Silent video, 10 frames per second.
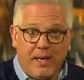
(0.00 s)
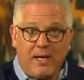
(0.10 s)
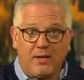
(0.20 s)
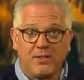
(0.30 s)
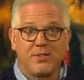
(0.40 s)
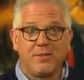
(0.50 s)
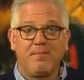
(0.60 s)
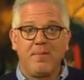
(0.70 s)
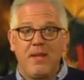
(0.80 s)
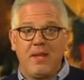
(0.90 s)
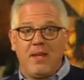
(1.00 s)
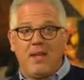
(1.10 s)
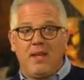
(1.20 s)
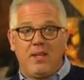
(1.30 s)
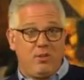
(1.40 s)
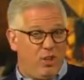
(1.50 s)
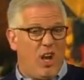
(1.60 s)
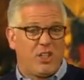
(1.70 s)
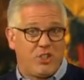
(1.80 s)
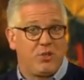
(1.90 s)
bells, you
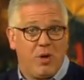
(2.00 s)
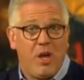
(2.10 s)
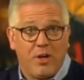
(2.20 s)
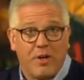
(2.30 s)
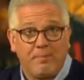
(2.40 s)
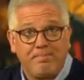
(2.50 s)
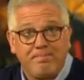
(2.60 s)
lost your honor